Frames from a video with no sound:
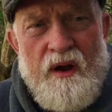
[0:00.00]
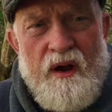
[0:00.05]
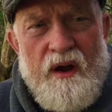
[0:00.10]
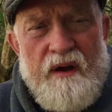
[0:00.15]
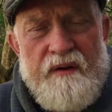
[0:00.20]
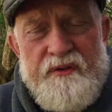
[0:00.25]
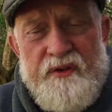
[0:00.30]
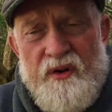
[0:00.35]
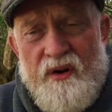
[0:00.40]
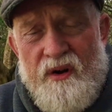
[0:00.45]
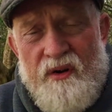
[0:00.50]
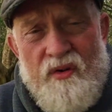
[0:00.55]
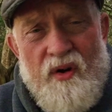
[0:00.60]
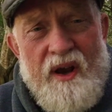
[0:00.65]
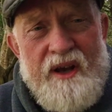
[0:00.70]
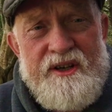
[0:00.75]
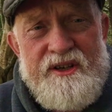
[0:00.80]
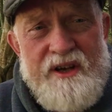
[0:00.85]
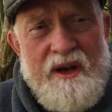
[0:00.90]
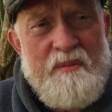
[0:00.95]
after a
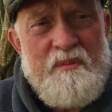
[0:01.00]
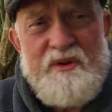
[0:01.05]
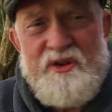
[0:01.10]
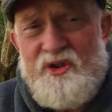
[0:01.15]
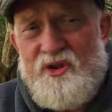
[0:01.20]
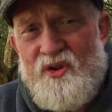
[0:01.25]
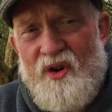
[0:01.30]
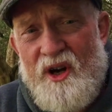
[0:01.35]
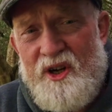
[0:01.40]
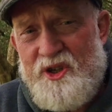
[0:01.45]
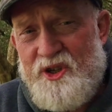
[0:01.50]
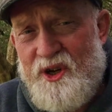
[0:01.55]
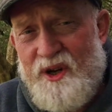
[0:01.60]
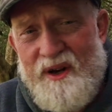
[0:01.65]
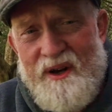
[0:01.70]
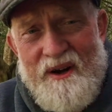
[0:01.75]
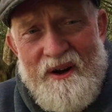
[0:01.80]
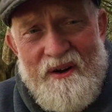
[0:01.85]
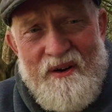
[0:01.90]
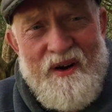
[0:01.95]
great demonstration
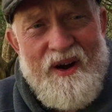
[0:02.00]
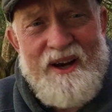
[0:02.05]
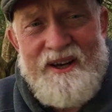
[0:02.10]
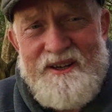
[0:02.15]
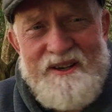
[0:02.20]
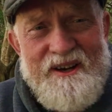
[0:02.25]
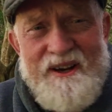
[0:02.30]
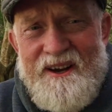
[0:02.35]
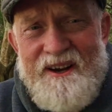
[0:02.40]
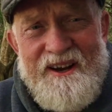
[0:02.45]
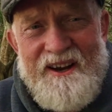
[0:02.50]
and a great